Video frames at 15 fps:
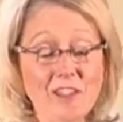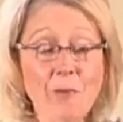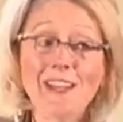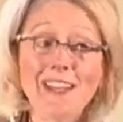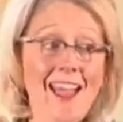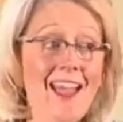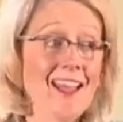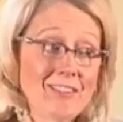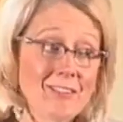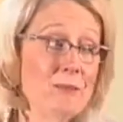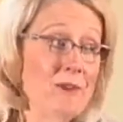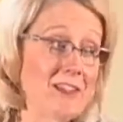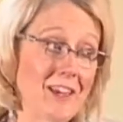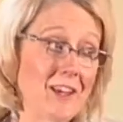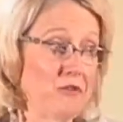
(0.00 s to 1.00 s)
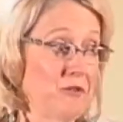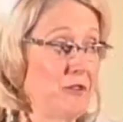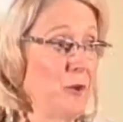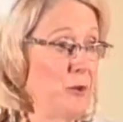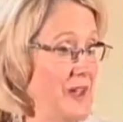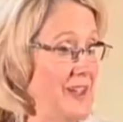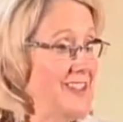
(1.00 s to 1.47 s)
Somebody asked me that a
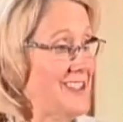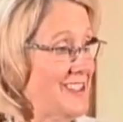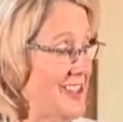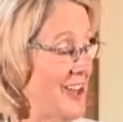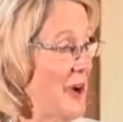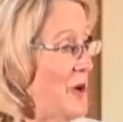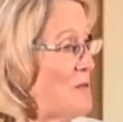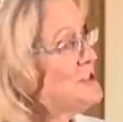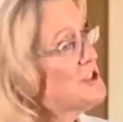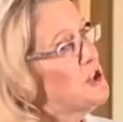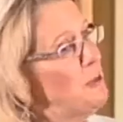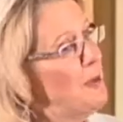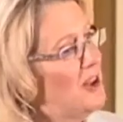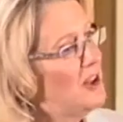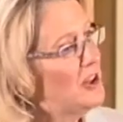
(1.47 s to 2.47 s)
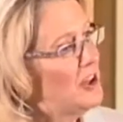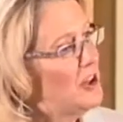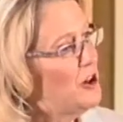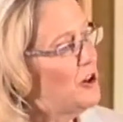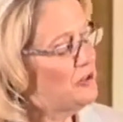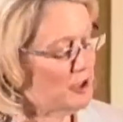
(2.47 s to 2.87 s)
few weeks ago. I'm still mulling it